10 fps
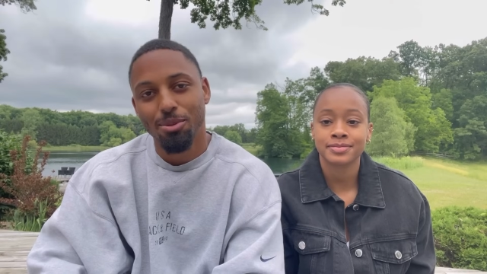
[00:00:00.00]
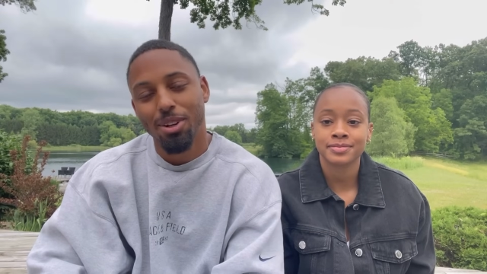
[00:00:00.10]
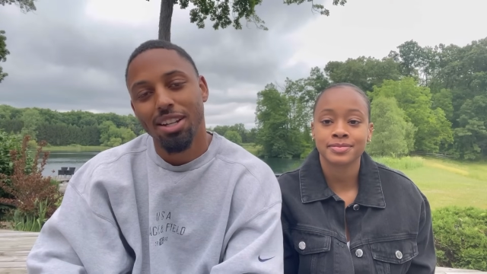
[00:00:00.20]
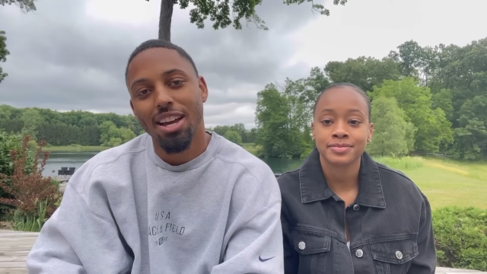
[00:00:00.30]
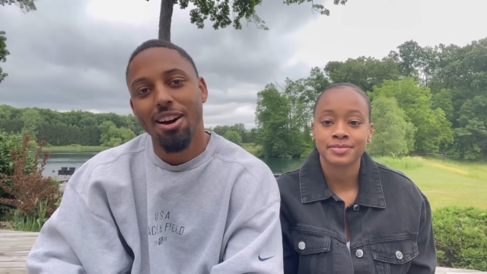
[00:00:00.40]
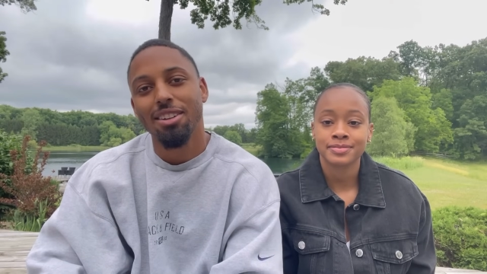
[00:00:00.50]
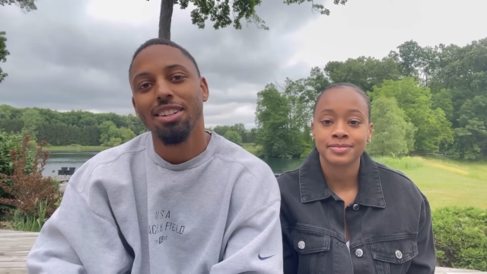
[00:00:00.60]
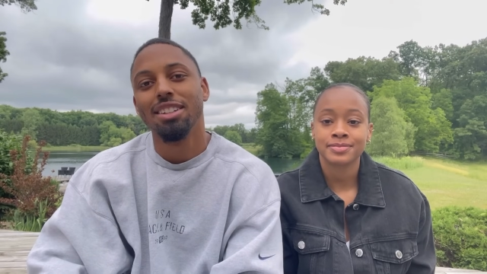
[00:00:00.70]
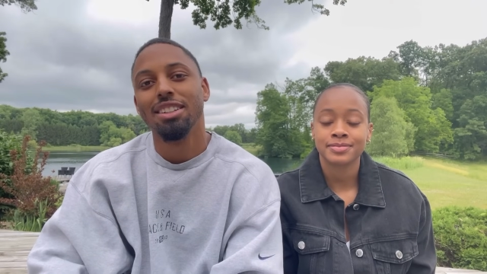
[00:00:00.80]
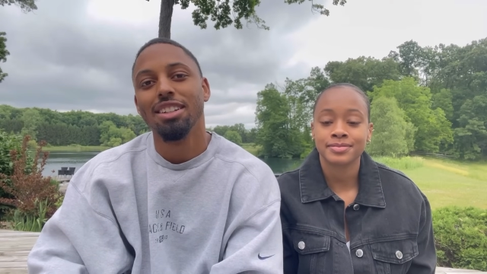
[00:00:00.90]
Speaker 1: rundown and
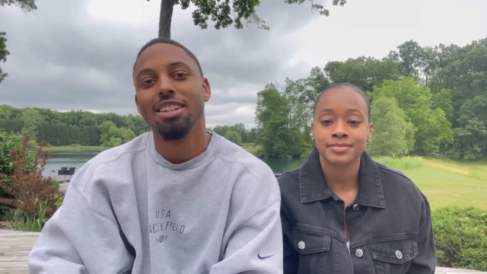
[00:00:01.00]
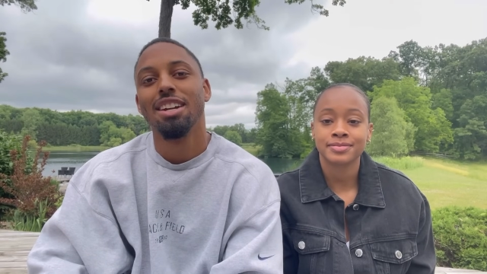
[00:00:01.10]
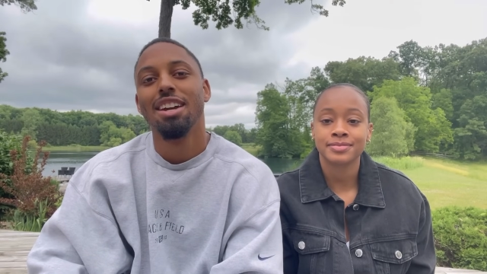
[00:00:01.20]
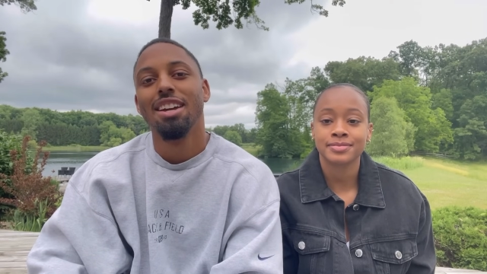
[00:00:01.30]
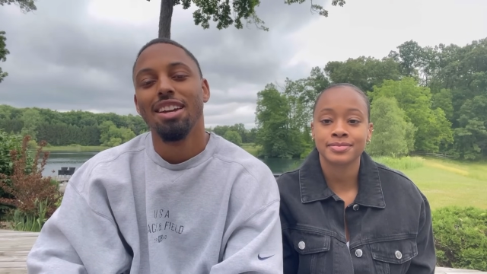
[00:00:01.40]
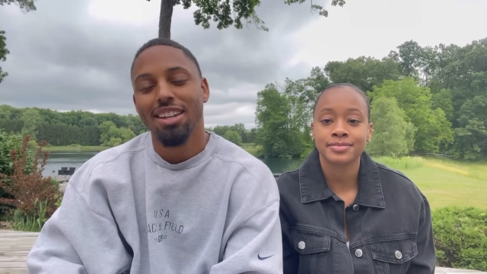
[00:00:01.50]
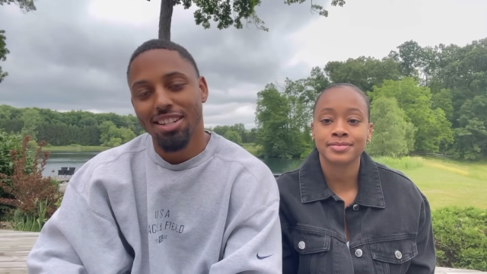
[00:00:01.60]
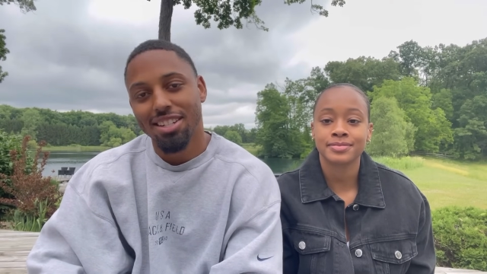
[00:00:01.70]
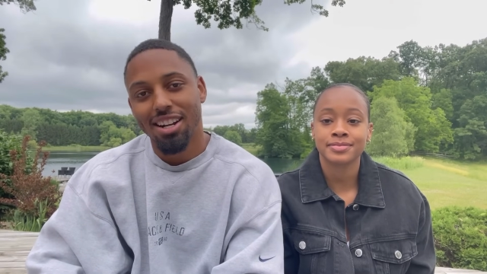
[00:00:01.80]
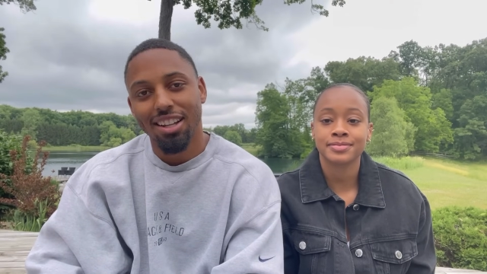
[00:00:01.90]
good look
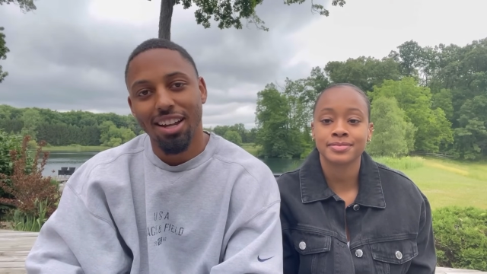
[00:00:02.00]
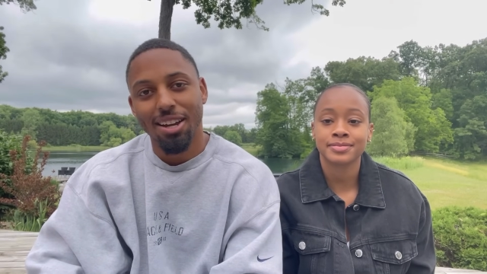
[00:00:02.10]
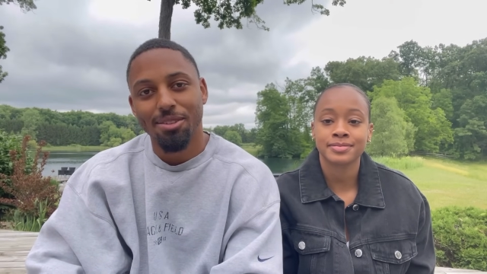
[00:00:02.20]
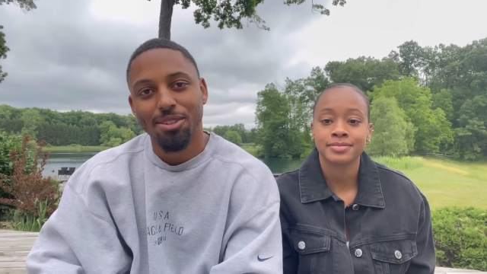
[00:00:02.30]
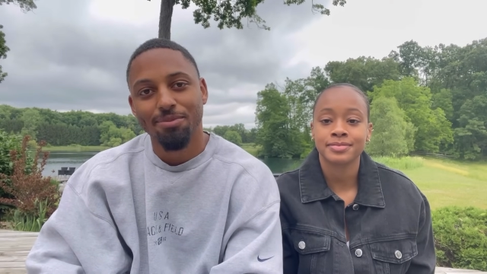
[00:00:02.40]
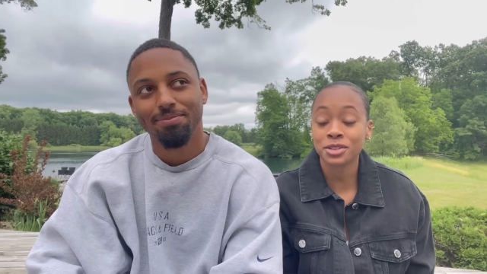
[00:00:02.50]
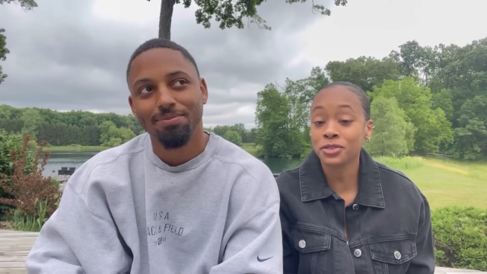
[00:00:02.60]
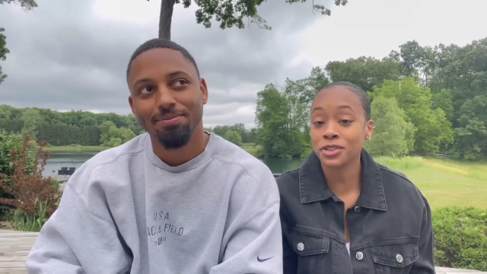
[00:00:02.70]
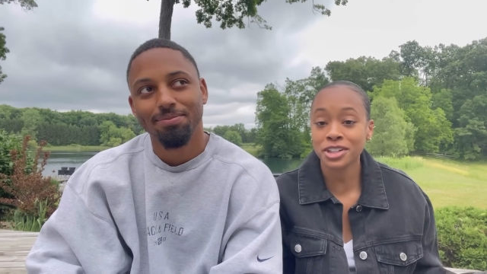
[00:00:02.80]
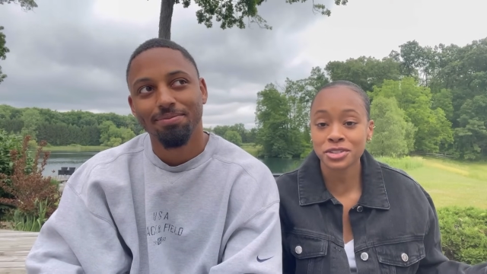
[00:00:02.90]
into our lives.
Speaker 2: So
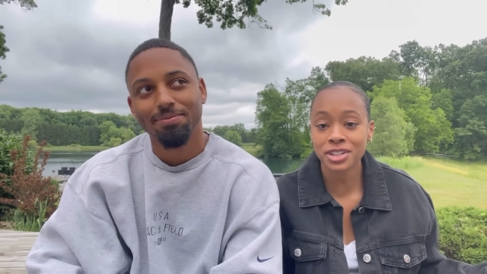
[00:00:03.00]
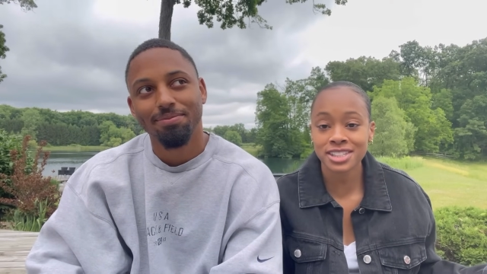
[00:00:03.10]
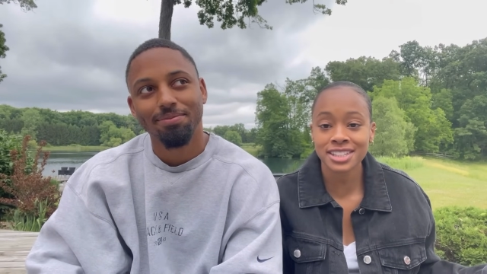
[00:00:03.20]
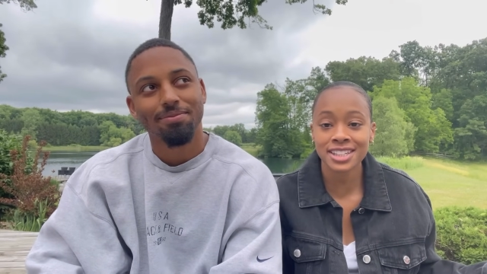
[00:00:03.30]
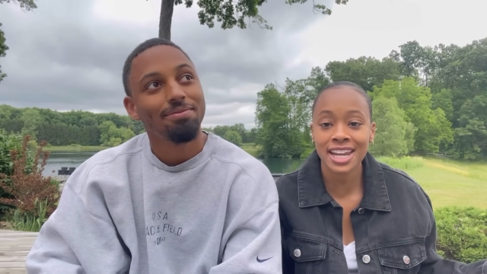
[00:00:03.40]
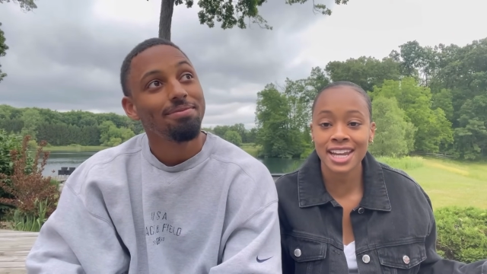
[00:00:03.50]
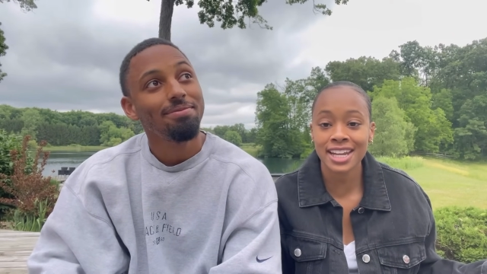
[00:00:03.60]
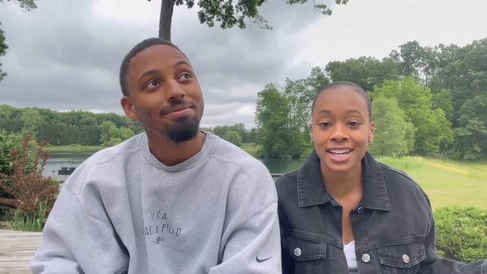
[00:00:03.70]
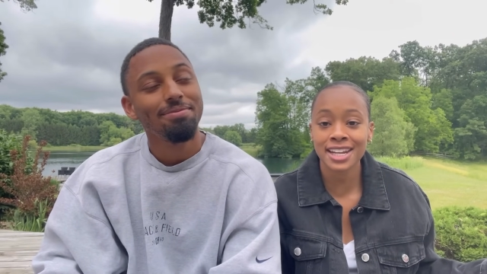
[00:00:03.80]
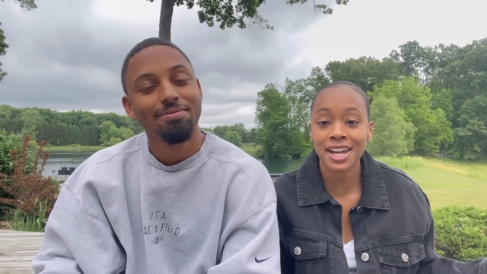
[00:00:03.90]
if you're interested
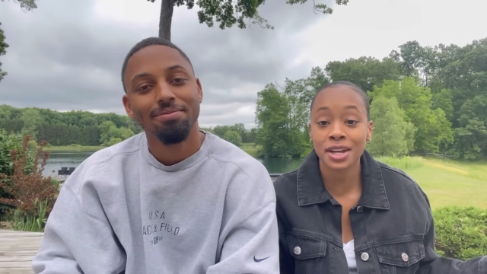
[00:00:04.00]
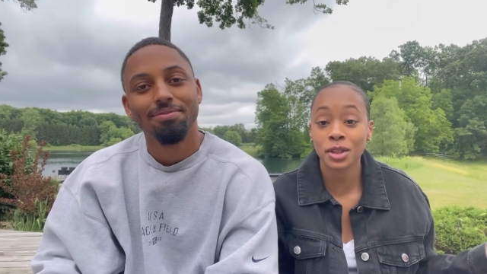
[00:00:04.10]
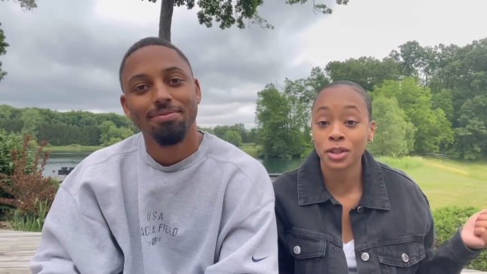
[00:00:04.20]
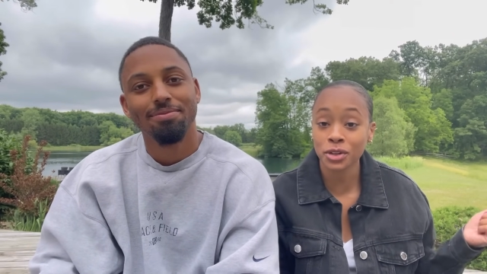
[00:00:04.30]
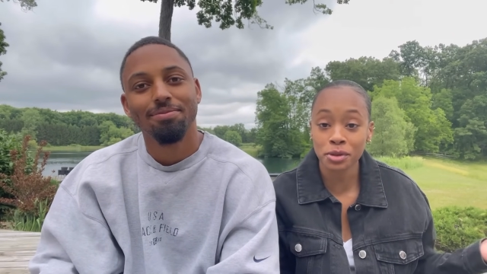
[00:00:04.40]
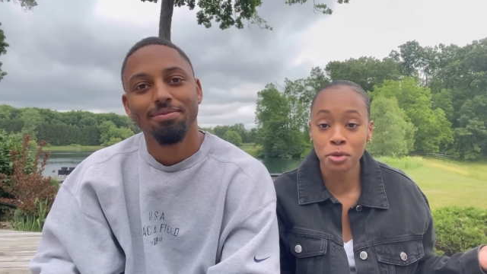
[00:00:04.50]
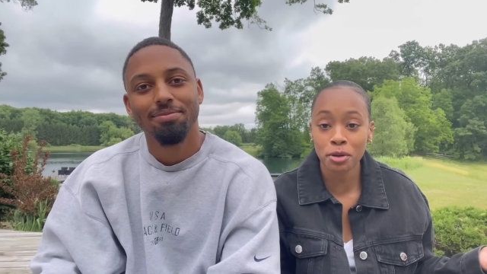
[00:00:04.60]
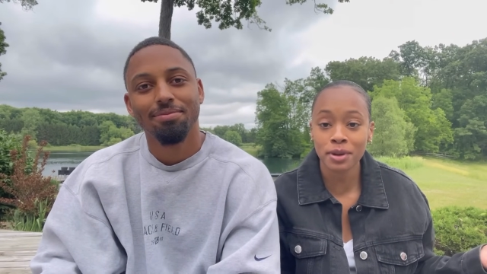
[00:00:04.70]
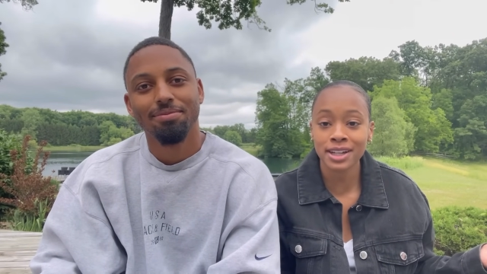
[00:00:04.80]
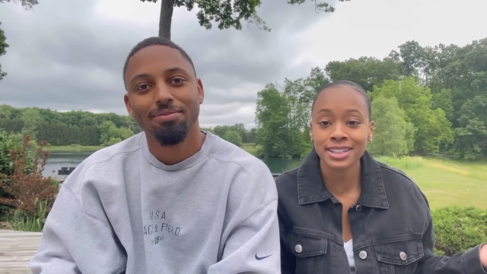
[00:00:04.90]
in learning more
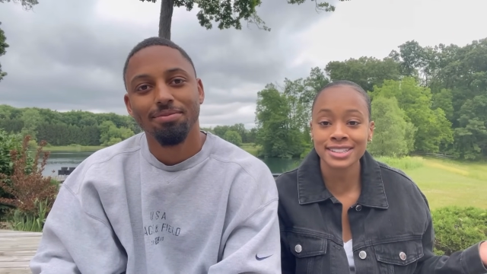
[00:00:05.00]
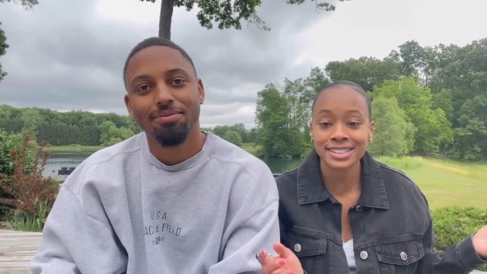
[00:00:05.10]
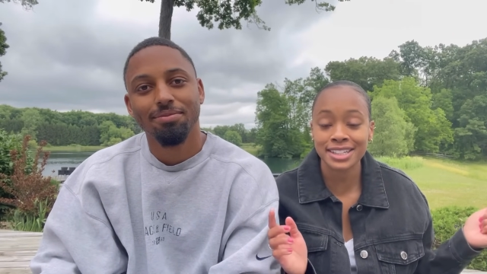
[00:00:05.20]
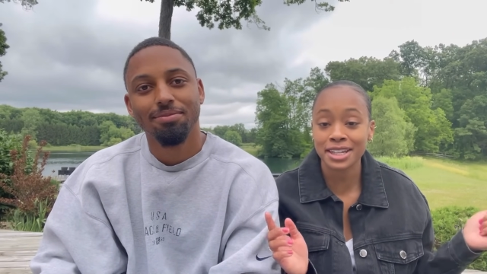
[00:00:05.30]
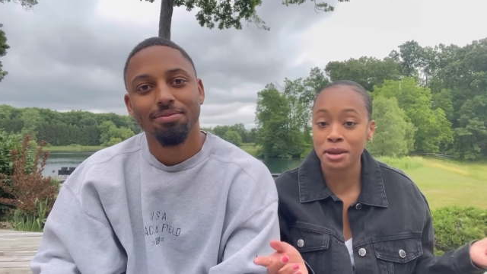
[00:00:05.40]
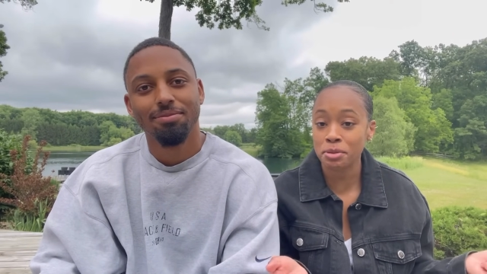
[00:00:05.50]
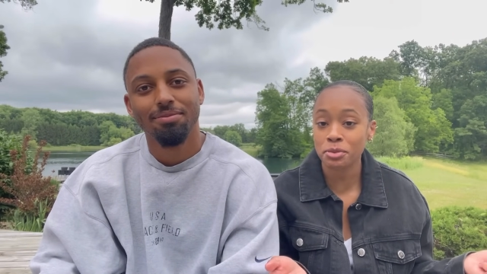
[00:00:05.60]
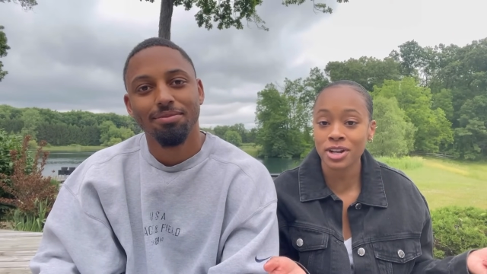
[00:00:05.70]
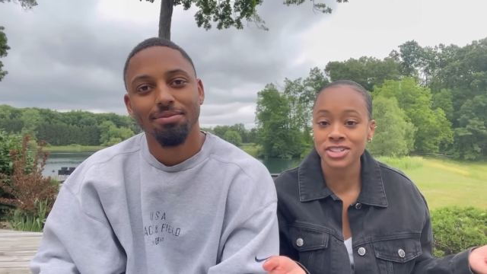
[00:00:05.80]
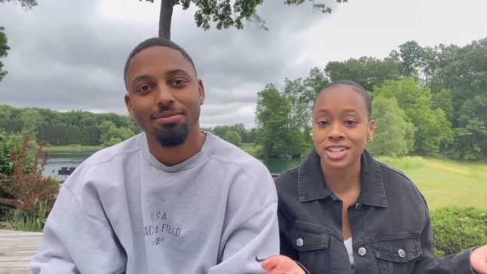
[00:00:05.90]
about us, then keep
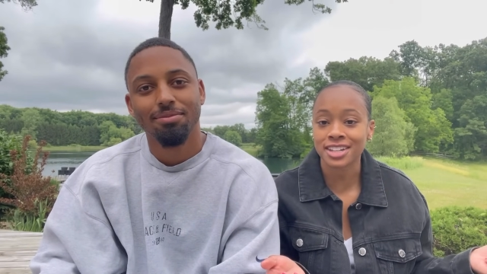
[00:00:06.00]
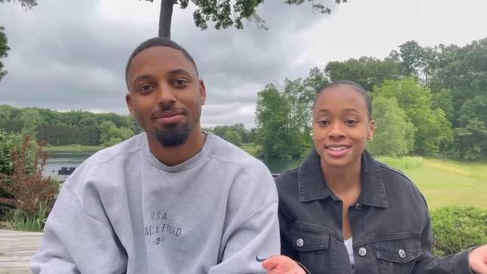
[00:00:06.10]
on watching.